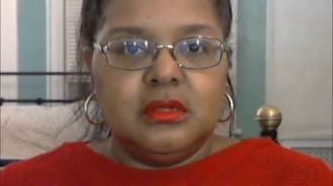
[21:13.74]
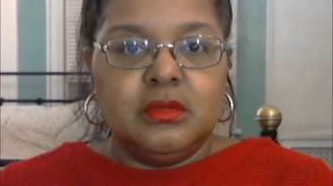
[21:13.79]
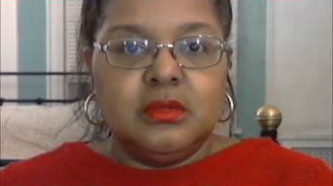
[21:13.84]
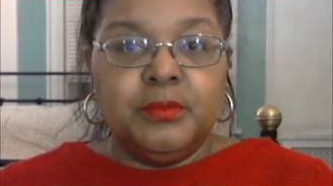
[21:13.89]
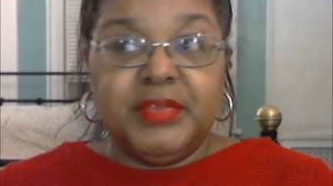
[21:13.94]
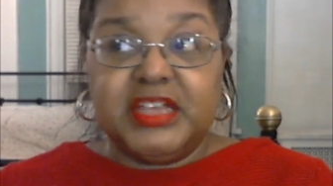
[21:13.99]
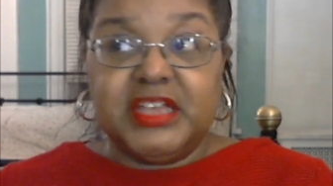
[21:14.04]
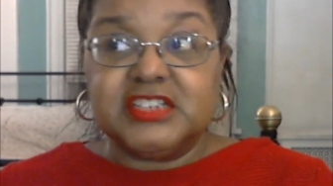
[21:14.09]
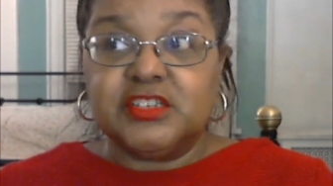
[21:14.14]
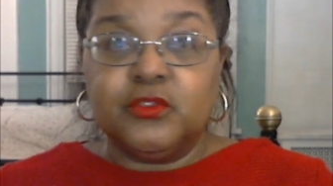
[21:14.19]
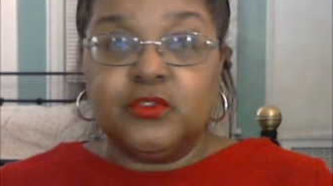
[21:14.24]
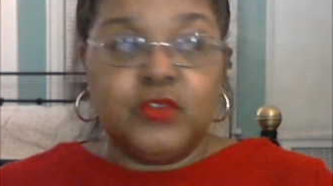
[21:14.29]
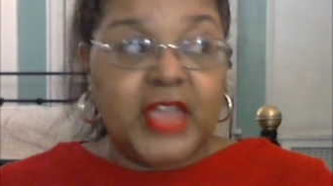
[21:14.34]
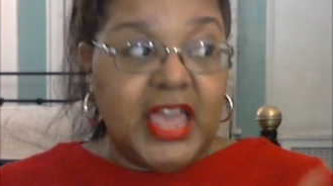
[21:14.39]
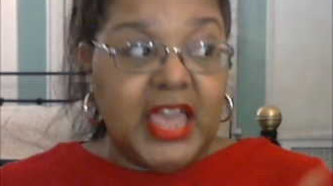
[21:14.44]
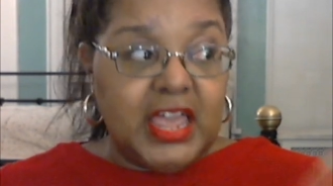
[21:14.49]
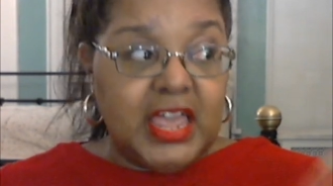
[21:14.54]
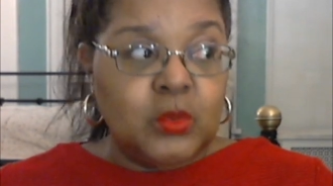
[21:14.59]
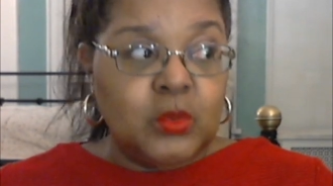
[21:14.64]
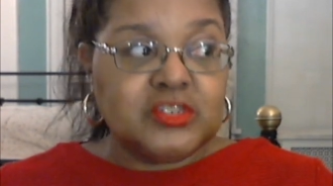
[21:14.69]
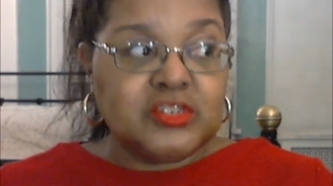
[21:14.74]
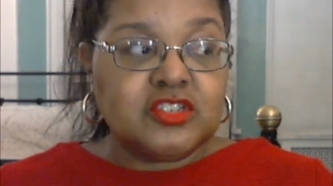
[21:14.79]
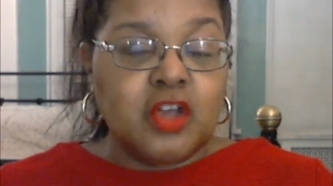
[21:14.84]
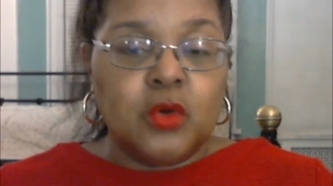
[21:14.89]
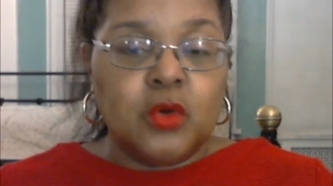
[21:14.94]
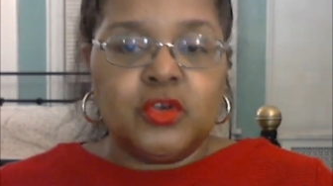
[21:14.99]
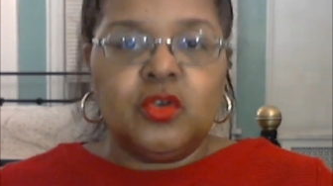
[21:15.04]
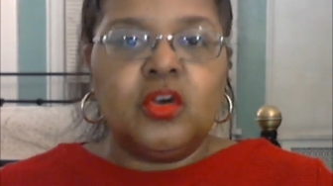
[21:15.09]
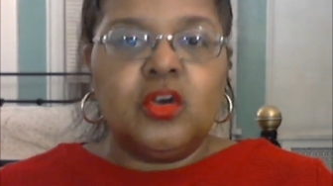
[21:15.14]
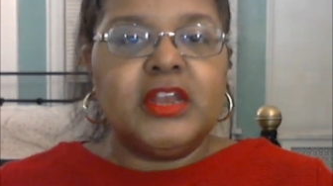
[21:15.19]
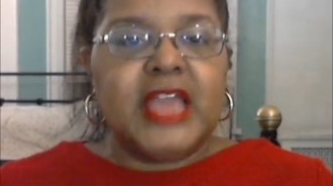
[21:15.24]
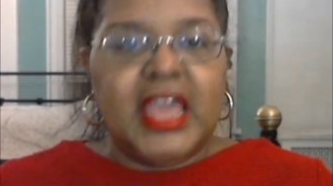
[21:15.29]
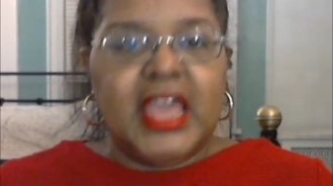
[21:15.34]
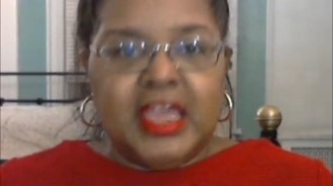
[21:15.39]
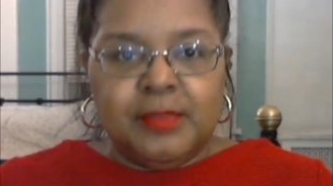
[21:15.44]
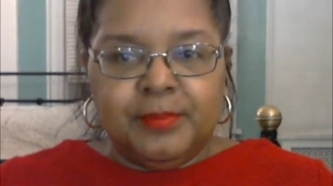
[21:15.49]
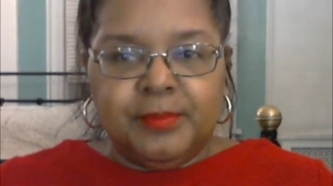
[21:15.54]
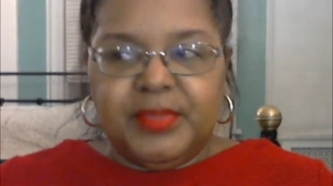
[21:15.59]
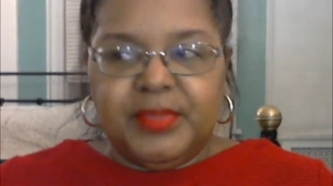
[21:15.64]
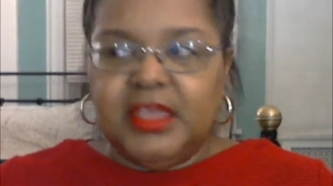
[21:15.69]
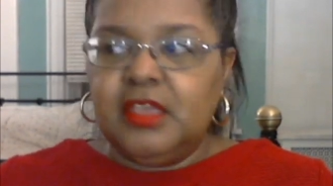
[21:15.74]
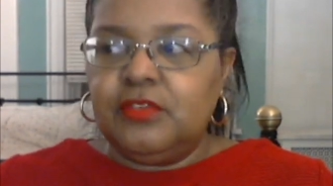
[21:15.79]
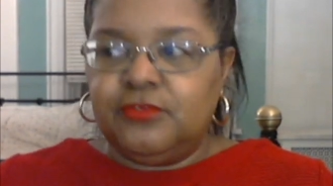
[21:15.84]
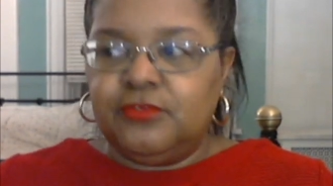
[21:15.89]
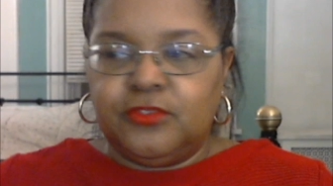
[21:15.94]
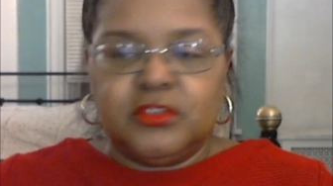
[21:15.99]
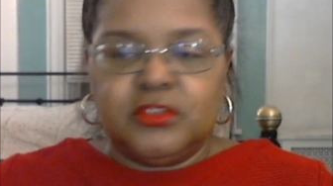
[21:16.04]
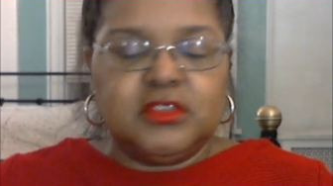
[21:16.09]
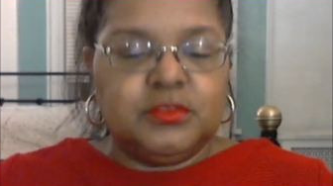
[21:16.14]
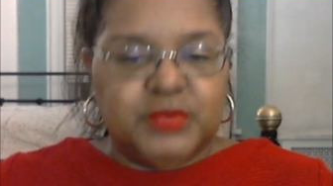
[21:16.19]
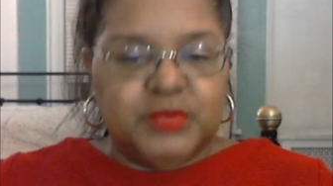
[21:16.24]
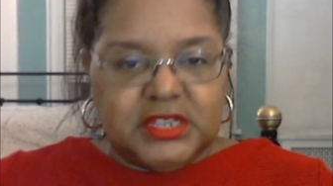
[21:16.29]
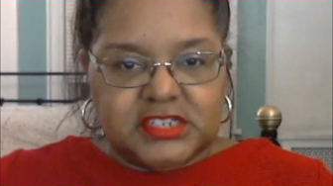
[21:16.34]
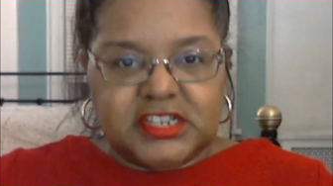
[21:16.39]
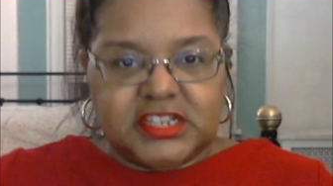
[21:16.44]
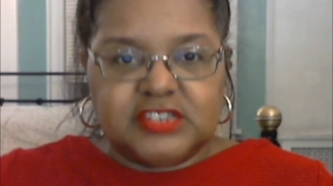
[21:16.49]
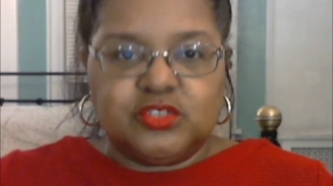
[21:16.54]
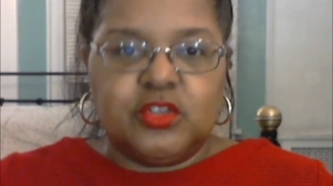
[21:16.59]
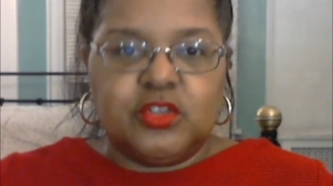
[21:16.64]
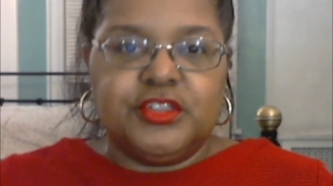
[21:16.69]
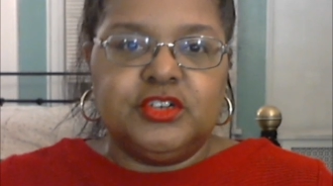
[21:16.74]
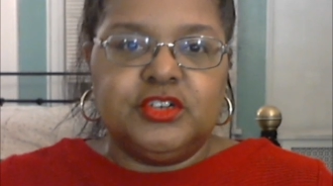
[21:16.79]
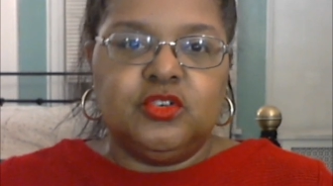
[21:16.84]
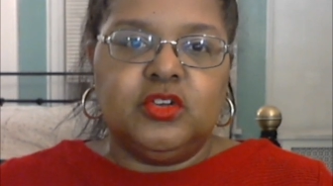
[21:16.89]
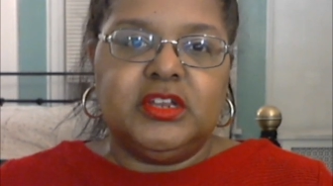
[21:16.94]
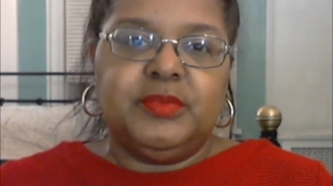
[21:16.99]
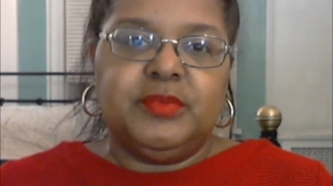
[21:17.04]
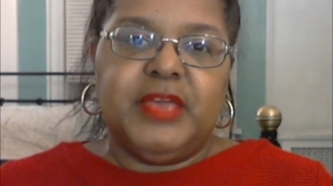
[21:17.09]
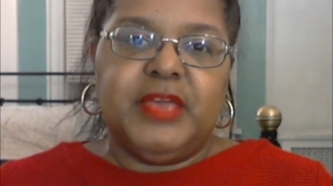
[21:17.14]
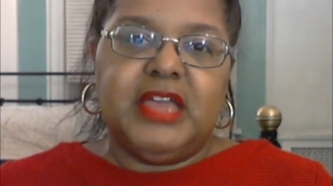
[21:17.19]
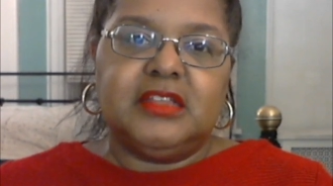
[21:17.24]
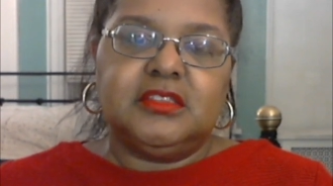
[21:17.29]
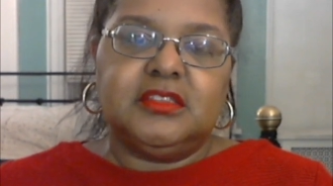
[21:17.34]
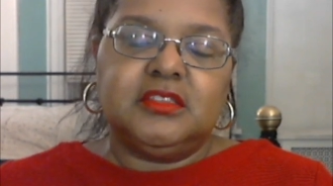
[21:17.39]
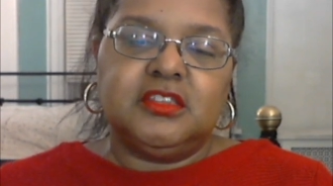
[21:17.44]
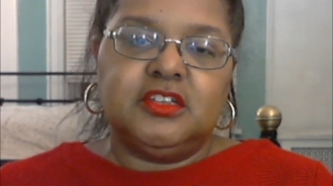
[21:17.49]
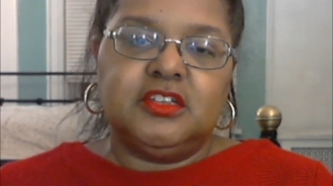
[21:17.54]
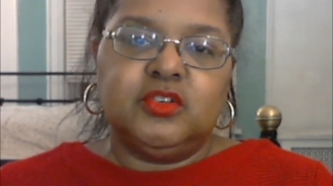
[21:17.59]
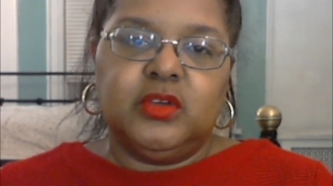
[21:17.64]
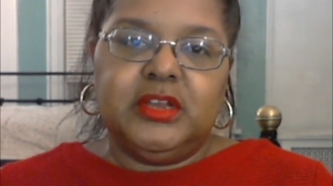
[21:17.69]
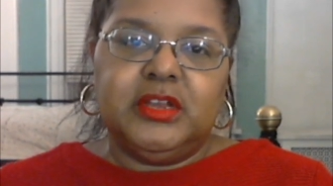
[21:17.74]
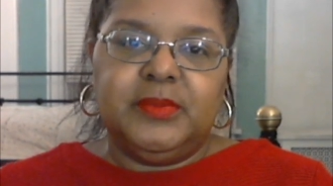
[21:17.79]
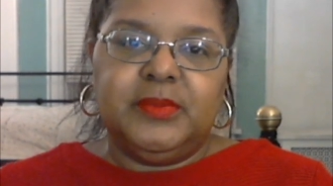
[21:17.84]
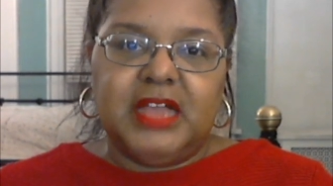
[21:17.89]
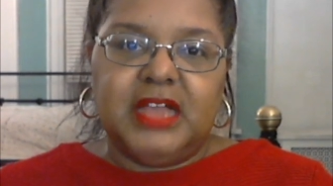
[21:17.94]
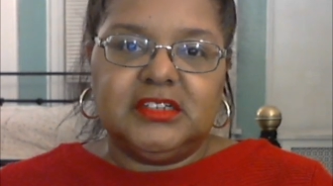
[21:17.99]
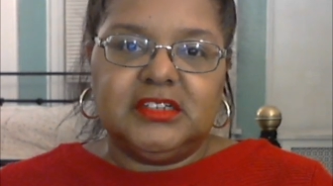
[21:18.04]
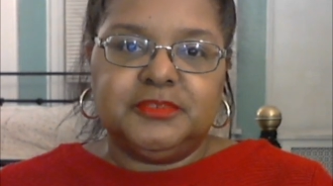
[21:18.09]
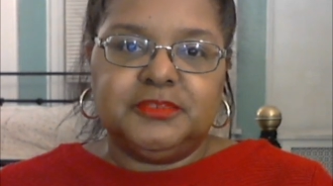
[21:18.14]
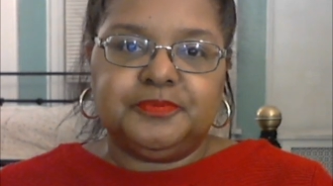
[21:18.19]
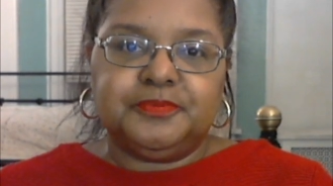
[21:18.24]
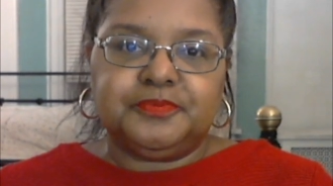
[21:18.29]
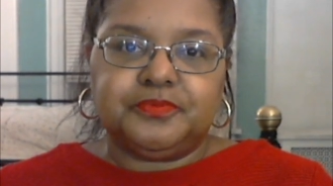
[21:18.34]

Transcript: because of A, what's going on, and B, for the, because I saw the naughty the naughty palette.